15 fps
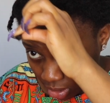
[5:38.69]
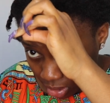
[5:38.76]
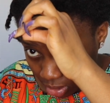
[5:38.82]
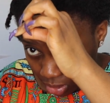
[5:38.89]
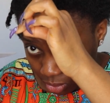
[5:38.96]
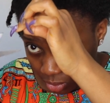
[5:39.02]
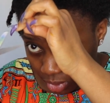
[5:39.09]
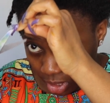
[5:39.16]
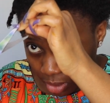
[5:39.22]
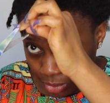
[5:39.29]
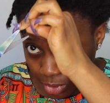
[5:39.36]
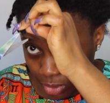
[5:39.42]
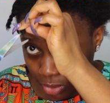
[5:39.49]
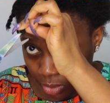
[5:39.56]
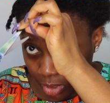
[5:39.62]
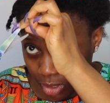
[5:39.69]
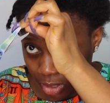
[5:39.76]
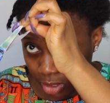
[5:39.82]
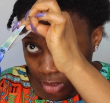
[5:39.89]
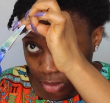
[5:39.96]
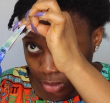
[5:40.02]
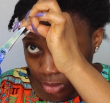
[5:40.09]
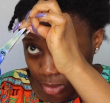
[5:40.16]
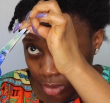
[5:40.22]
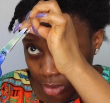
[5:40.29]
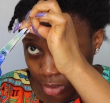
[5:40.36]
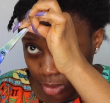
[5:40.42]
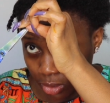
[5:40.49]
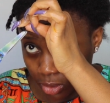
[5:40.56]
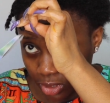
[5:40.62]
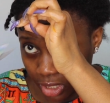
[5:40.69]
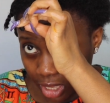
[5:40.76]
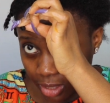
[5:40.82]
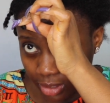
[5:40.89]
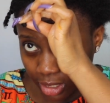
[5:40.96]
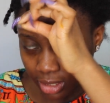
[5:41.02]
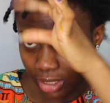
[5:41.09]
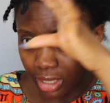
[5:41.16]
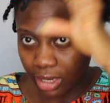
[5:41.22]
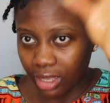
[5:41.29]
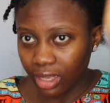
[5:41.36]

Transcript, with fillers: So now I'll just go ahead to just cut out that tiny